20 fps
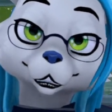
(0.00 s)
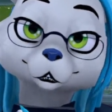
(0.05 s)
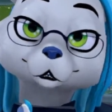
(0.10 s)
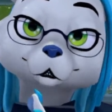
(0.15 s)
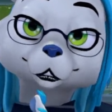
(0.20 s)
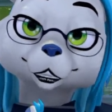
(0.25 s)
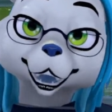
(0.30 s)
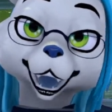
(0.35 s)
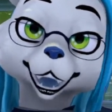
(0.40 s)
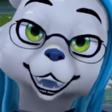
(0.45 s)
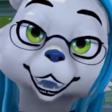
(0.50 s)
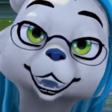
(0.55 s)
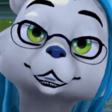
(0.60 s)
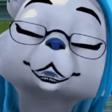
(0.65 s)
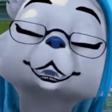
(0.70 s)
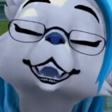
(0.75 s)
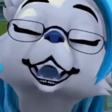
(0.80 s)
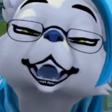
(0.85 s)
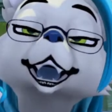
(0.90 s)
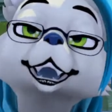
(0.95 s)
right?
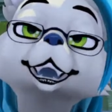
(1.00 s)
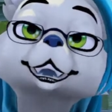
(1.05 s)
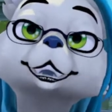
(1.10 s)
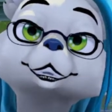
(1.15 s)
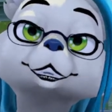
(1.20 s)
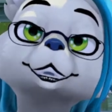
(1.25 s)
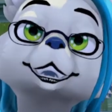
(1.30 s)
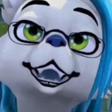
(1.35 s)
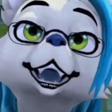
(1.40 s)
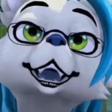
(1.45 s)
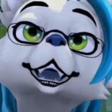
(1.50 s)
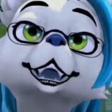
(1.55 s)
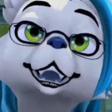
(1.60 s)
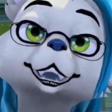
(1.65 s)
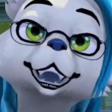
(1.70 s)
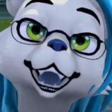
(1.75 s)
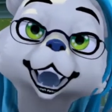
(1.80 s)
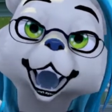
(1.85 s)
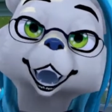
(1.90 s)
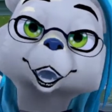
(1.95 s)
There has to be.
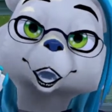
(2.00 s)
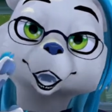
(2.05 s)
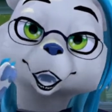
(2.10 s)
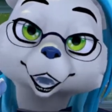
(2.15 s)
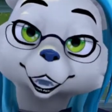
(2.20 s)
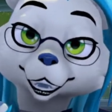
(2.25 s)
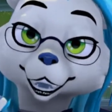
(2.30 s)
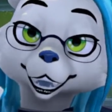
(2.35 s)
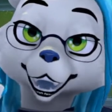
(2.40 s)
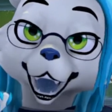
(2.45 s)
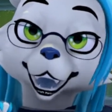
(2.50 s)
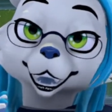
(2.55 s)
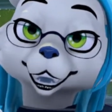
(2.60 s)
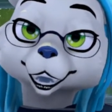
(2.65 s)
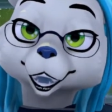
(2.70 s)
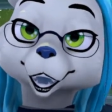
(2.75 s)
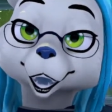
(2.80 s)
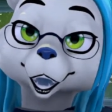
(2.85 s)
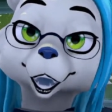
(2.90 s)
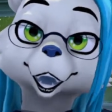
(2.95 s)
Like, I want to
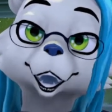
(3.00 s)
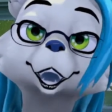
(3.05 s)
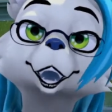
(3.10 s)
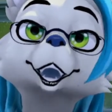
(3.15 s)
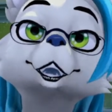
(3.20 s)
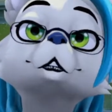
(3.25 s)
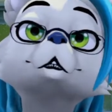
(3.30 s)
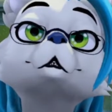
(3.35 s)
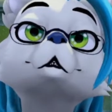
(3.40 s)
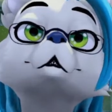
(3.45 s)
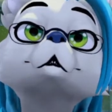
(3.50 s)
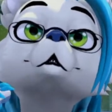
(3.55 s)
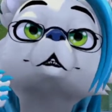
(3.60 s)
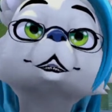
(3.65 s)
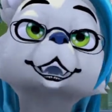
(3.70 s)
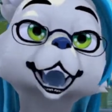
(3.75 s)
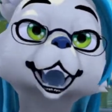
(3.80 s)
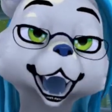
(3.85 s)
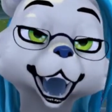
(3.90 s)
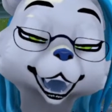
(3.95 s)
know
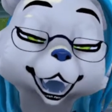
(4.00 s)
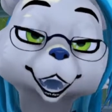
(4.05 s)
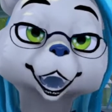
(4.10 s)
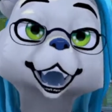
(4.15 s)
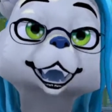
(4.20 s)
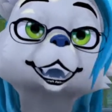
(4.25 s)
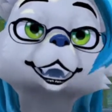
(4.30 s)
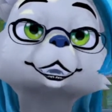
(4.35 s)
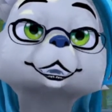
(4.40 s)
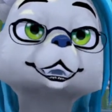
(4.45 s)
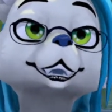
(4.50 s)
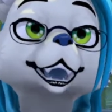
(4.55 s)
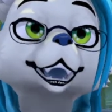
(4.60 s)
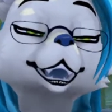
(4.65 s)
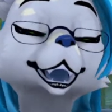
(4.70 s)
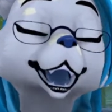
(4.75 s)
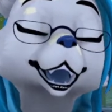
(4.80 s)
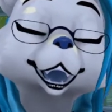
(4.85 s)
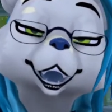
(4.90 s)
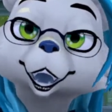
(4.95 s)
how, what exactly the
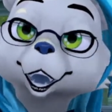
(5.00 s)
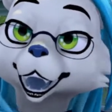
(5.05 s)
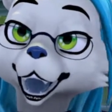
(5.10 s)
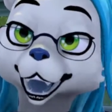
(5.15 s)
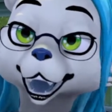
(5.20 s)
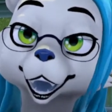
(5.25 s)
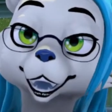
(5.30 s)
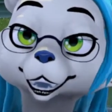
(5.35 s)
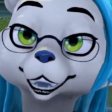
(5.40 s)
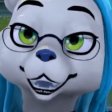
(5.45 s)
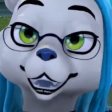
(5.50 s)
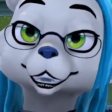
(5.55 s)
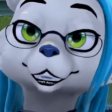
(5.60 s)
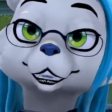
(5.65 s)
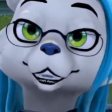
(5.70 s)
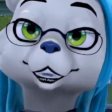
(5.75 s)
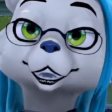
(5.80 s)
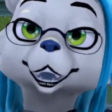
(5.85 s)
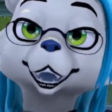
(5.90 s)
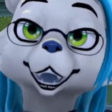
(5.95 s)
protocol is
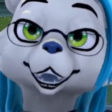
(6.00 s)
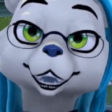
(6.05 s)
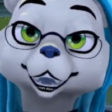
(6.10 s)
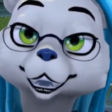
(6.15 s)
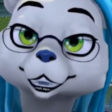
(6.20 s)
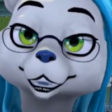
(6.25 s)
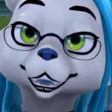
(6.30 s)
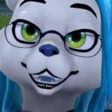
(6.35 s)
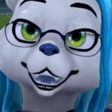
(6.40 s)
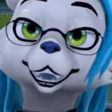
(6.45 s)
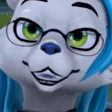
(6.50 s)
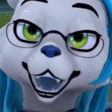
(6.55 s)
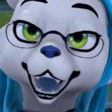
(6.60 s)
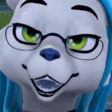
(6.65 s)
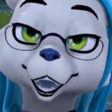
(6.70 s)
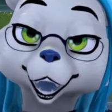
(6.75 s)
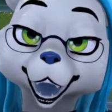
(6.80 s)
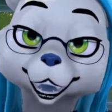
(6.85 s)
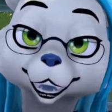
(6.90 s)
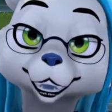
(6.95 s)
for embracing
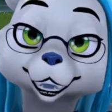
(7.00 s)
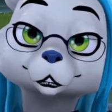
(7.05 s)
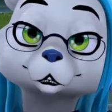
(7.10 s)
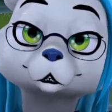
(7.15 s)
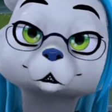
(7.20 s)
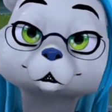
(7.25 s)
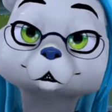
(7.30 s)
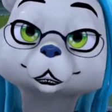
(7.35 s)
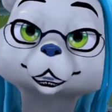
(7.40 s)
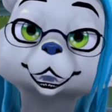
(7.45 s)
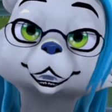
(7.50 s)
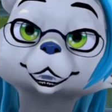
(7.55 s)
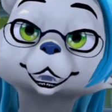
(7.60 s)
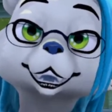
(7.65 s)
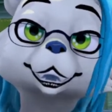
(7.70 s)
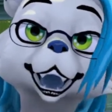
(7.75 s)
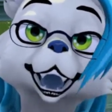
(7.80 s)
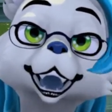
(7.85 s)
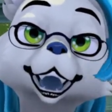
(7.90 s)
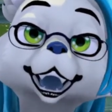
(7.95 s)
someone. They could,
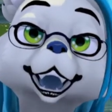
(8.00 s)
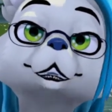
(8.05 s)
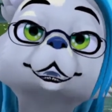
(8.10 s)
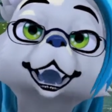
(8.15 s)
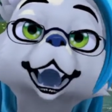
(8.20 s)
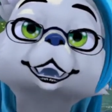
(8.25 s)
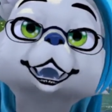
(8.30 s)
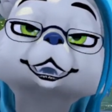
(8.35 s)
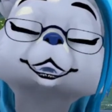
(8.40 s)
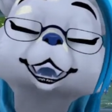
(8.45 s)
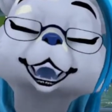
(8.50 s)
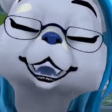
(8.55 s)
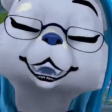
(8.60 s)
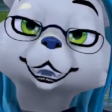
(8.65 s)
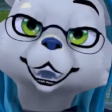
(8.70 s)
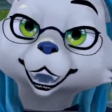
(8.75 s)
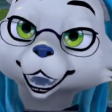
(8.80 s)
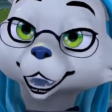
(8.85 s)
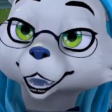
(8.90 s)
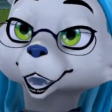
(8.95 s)
like, because they
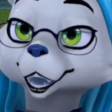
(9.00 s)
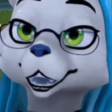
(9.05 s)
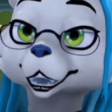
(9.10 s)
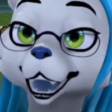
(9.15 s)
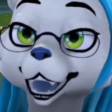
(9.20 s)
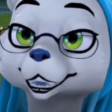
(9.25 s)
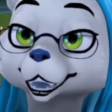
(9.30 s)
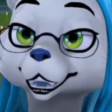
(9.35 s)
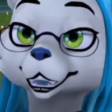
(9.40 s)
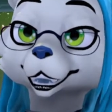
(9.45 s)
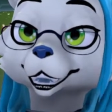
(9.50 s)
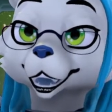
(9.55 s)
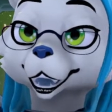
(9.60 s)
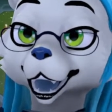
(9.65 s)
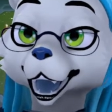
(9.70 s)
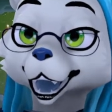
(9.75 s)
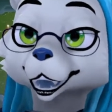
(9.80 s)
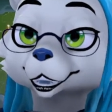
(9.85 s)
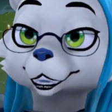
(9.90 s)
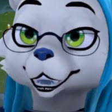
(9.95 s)
can't know about
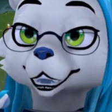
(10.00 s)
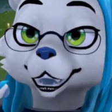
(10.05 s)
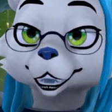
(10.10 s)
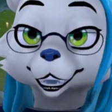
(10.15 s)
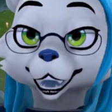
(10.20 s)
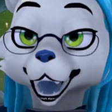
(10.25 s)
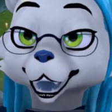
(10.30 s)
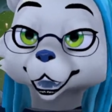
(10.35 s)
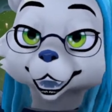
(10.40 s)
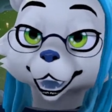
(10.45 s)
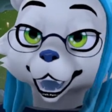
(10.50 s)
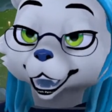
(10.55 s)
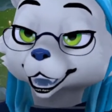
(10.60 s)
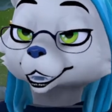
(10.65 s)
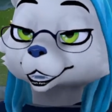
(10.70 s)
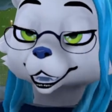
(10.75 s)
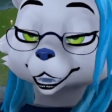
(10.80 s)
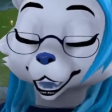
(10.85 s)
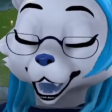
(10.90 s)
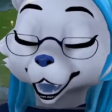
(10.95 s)
vampires if you're not going to
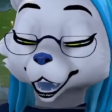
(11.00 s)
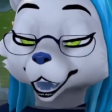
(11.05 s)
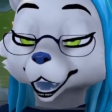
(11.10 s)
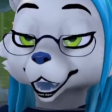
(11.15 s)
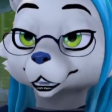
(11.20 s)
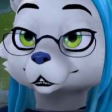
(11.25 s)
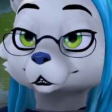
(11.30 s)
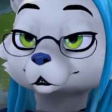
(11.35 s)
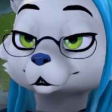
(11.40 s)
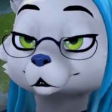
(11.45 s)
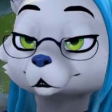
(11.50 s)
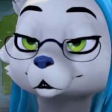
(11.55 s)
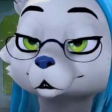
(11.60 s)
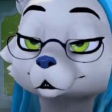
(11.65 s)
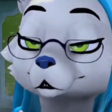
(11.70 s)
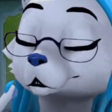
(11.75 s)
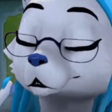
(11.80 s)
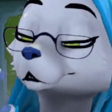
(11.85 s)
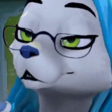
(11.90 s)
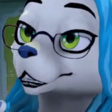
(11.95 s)
turn them.
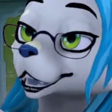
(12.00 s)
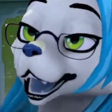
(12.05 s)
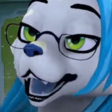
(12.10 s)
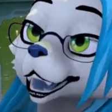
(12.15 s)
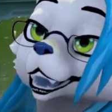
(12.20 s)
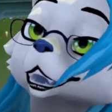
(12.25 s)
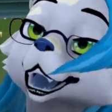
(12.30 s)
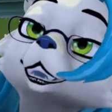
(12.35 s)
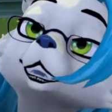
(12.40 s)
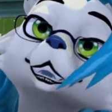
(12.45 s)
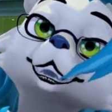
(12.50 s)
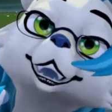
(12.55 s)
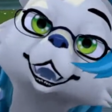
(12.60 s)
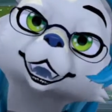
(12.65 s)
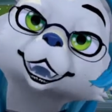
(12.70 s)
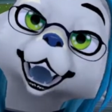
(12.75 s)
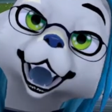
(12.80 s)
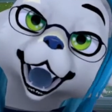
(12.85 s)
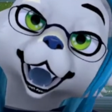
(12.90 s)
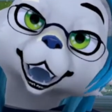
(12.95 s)
But at the same
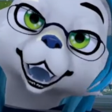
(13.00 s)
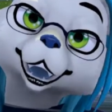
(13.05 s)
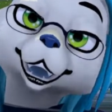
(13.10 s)
time, if